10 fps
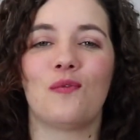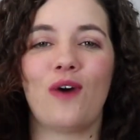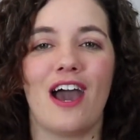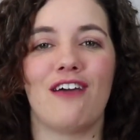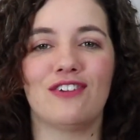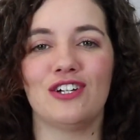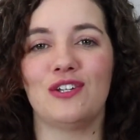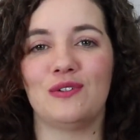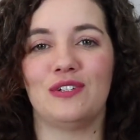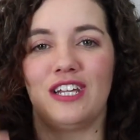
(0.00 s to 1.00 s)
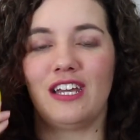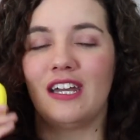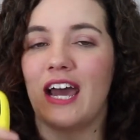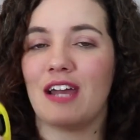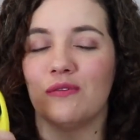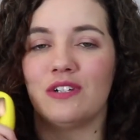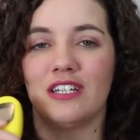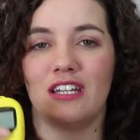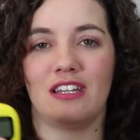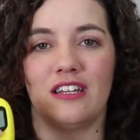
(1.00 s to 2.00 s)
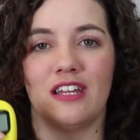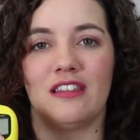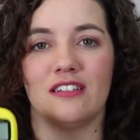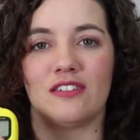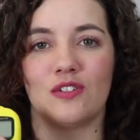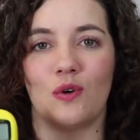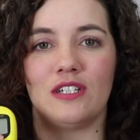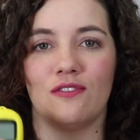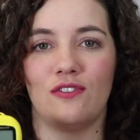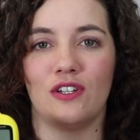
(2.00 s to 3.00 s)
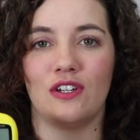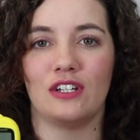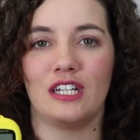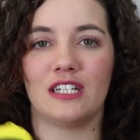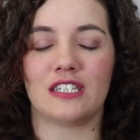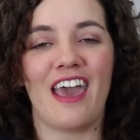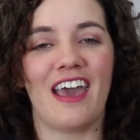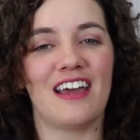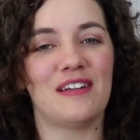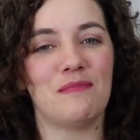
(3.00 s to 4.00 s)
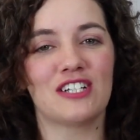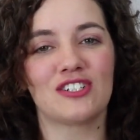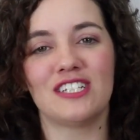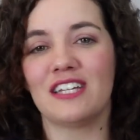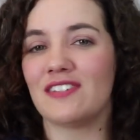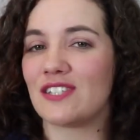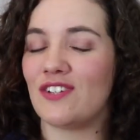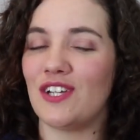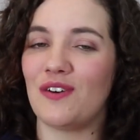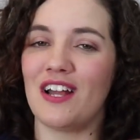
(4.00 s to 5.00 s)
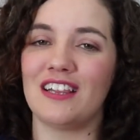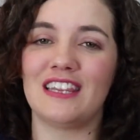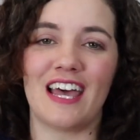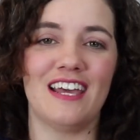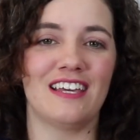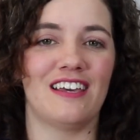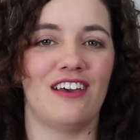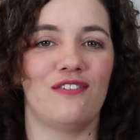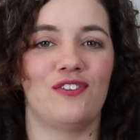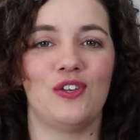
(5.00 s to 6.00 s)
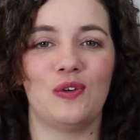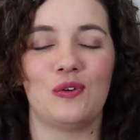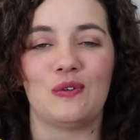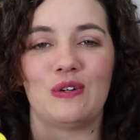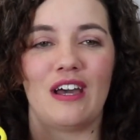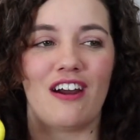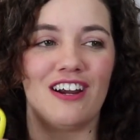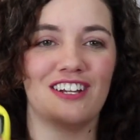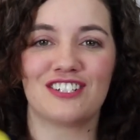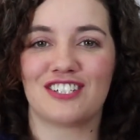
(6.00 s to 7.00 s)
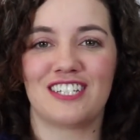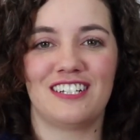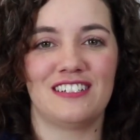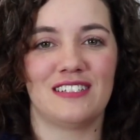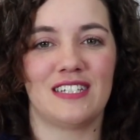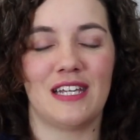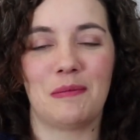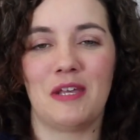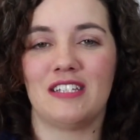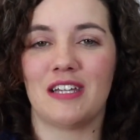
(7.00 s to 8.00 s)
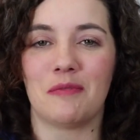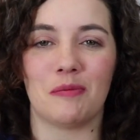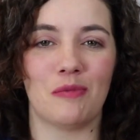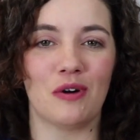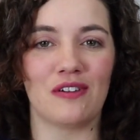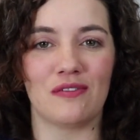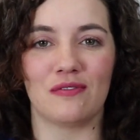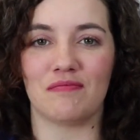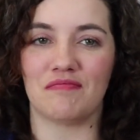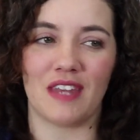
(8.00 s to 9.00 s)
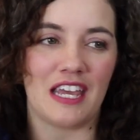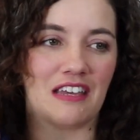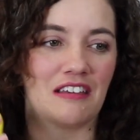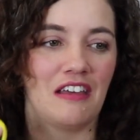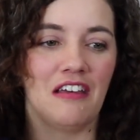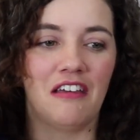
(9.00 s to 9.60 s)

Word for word: Whatever you need, I really think that this is going to fill your needs. And make sure to give this video a like if you are interested in seeing me demo more like